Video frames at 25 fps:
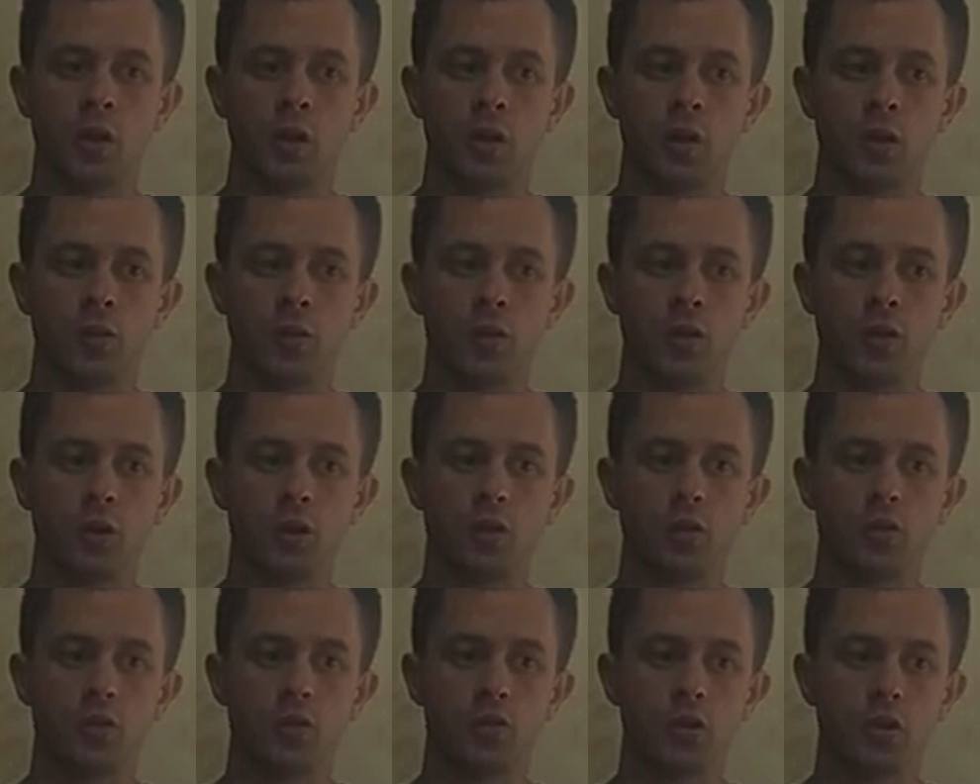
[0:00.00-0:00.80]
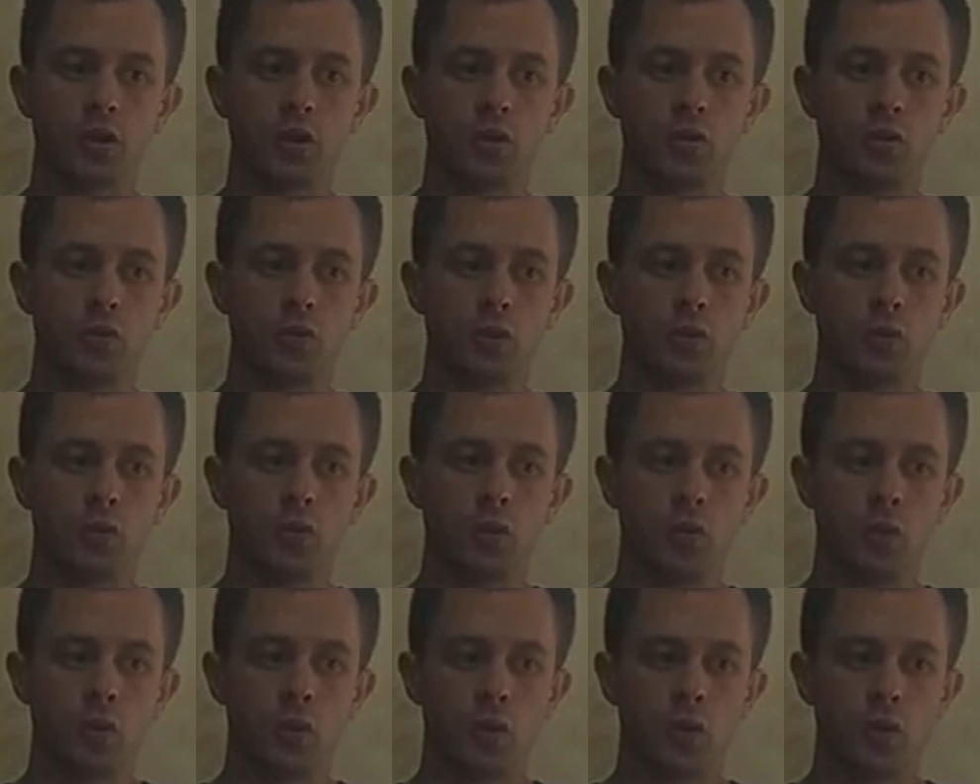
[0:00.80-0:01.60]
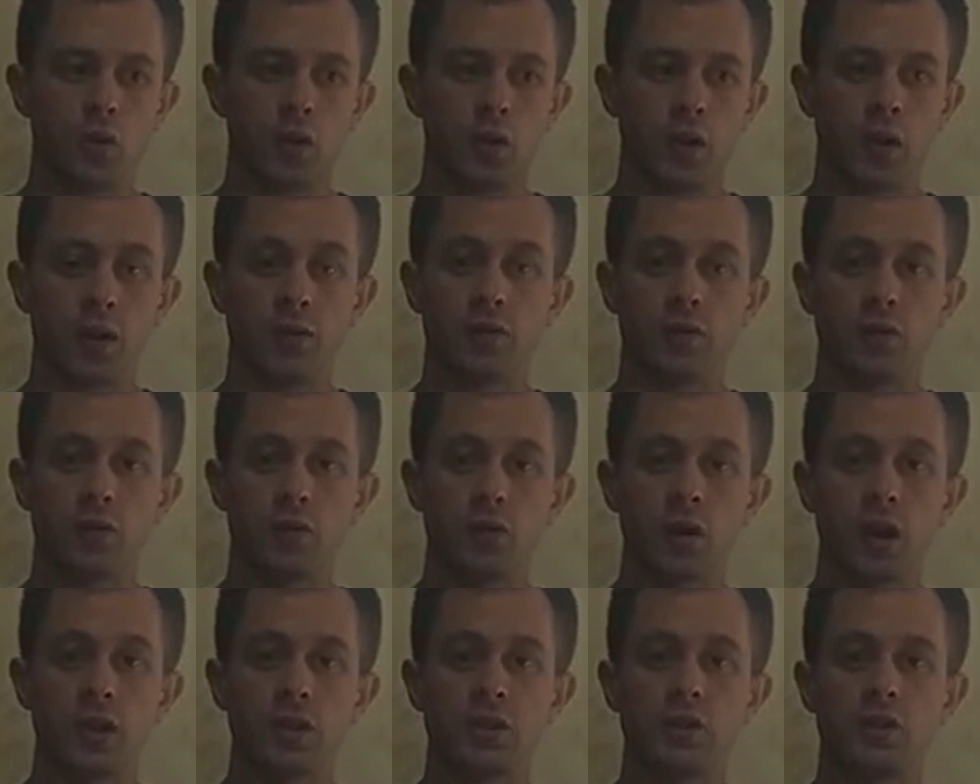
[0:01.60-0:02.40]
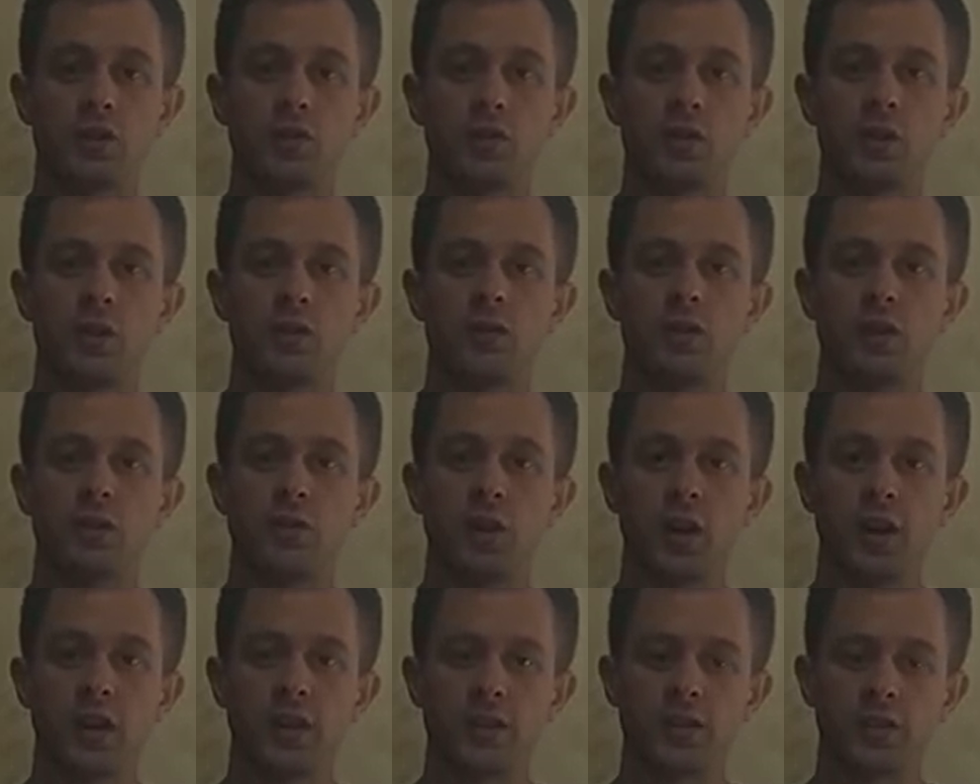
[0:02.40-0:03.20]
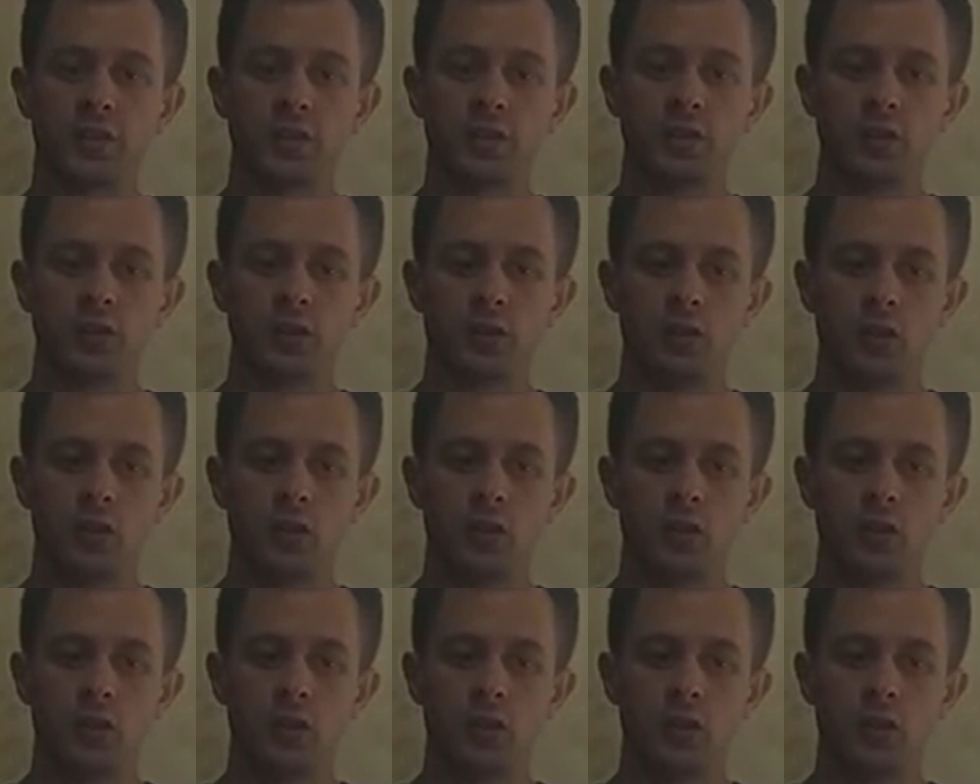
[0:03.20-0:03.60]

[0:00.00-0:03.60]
for you to have the right to give advice.